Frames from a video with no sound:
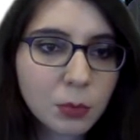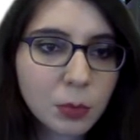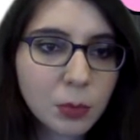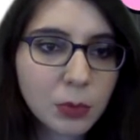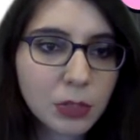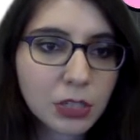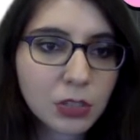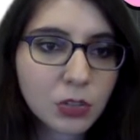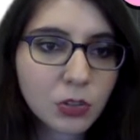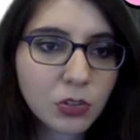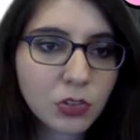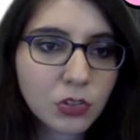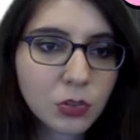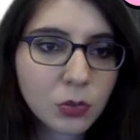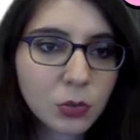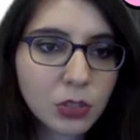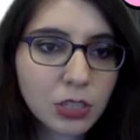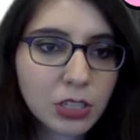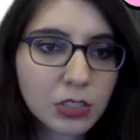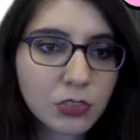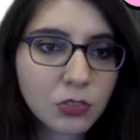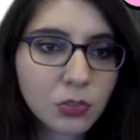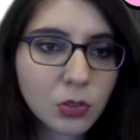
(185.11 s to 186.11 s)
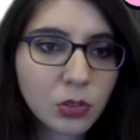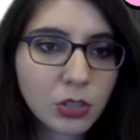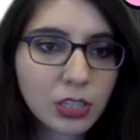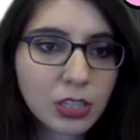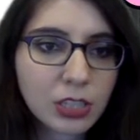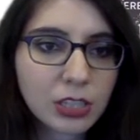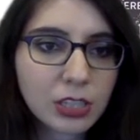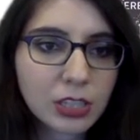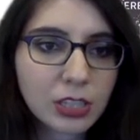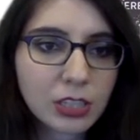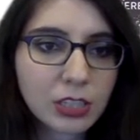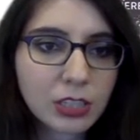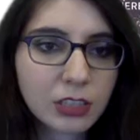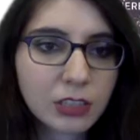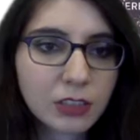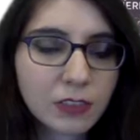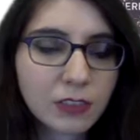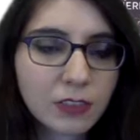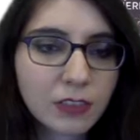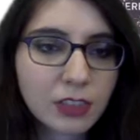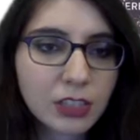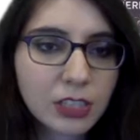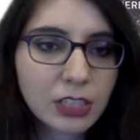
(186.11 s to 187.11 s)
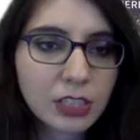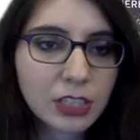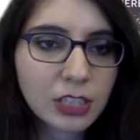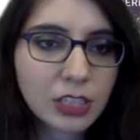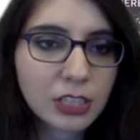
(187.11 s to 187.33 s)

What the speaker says: but we can also click to look at the teen